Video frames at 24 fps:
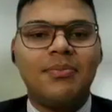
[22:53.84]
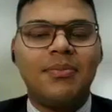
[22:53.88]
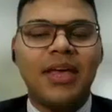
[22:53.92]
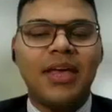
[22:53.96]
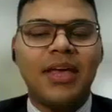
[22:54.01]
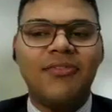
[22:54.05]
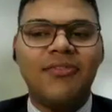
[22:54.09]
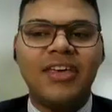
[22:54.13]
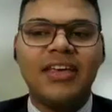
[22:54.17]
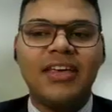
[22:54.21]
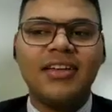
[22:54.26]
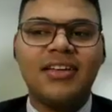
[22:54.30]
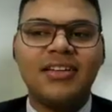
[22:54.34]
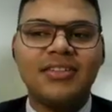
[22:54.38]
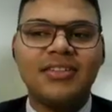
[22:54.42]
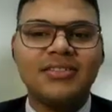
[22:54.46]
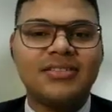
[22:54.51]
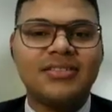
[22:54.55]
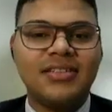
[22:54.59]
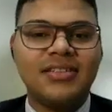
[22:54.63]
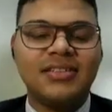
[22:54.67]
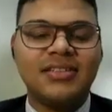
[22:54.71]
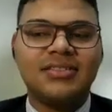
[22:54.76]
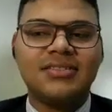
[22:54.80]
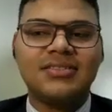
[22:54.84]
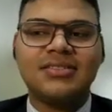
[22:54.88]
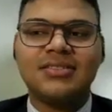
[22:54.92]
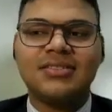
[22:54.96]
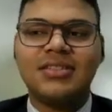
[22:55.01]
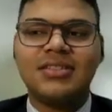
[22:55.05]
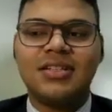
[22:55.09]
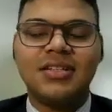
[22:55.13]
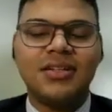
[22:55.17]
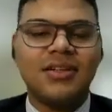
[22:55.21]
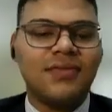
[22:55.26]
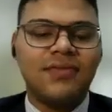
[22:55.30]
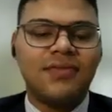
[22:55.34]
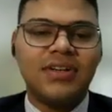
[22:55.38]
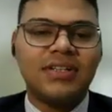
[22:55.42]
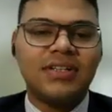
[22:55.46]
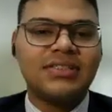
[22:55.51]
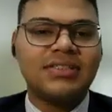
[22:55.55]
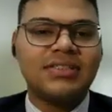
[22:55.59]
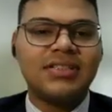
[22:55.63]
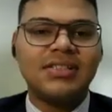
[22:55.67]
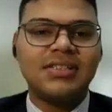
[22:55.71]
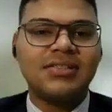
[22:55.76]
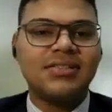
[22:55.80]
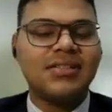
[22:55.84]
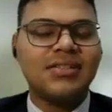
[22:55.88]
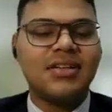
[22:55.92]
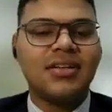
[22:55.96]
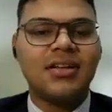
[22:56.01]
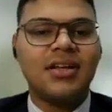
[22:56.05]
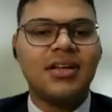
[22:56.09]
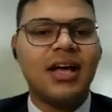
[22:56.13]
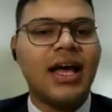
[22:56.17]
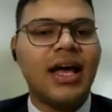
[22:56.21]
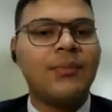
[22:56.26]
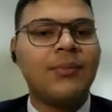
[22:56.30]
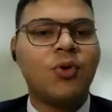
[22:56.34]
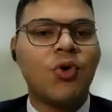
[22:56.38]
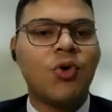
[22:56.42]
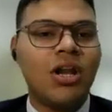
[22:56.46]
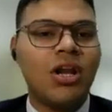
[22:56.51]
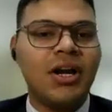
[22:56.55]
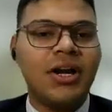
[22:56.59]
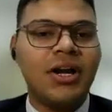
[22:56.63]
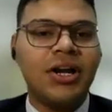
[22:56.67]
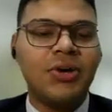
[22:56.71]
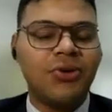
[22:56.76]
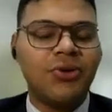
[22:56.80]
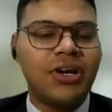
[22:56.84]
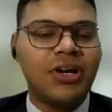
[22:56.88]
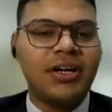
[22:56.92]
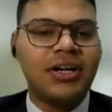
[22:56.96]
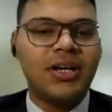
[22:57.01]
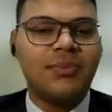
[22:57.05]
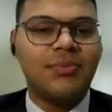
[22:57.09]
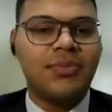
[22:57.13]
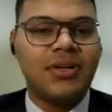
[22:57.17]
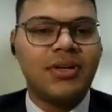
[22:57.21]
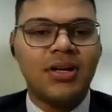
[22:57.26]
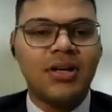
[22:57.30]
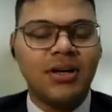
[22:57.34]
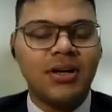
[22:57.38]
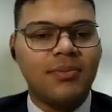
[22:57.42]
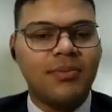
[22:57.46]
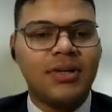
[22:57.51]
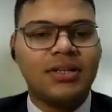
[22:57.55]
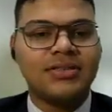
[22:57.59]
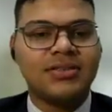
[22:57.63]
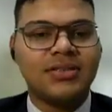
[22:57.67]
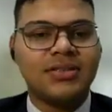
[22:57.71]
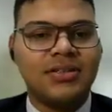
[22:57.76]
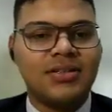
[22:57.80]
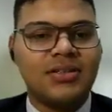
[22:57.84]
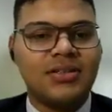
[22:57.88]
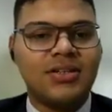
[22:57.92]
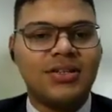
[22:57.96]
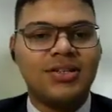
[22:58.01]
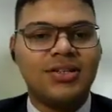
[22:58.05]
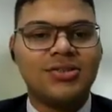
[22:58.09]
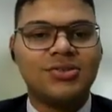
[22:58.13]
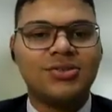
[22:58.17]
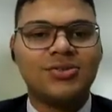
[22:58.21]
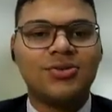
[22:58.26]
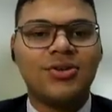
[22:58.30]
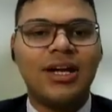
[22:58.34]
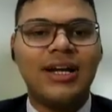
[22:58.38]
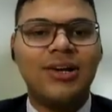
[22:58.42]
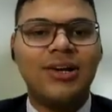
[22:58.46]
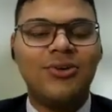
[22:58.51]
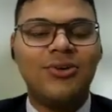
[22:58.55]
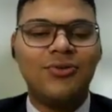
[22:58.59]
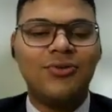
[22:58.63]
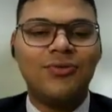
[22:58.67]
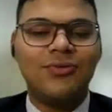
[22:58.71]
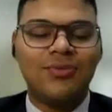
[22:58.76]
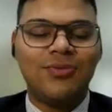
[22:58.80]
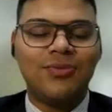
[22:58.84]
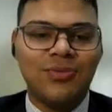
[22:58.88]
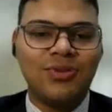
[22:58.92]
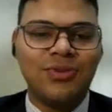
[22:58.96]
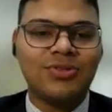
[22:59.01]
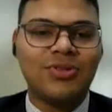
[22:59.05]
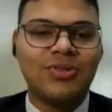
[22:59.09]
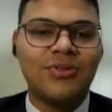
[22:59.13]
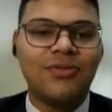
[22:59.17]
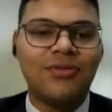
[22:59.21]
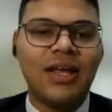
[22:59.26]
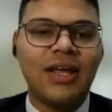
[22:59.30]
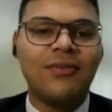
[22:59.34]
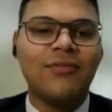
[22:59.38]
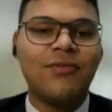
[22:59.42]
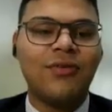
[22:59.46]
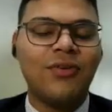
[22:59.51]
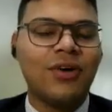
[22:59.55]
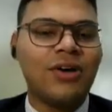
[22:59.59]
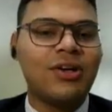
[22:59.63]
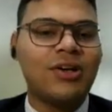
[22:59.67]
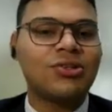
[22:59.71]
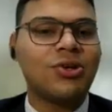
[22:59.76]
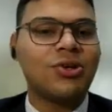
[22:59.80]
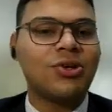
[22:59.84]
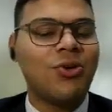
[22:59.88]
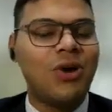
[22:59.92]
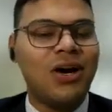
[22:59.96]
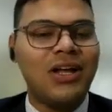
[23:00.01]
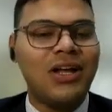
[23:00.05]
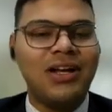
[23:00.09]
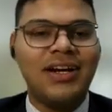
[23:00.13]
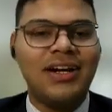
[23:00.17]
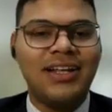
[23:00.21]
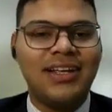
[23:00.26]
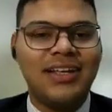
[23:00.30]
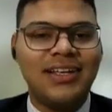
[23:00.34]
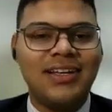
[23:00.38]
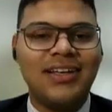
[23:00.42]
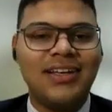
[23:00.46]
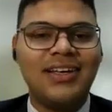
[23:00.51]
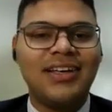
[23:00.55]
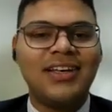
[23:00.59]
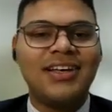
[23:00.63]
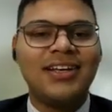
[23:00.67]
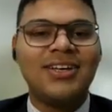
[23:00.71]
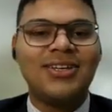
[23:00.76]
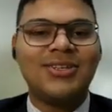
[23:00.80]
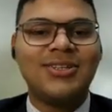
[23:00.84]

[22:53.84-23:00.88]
Sir, my weakness is first is sir, I am quality oriented person. So I do most of the time focus on quality.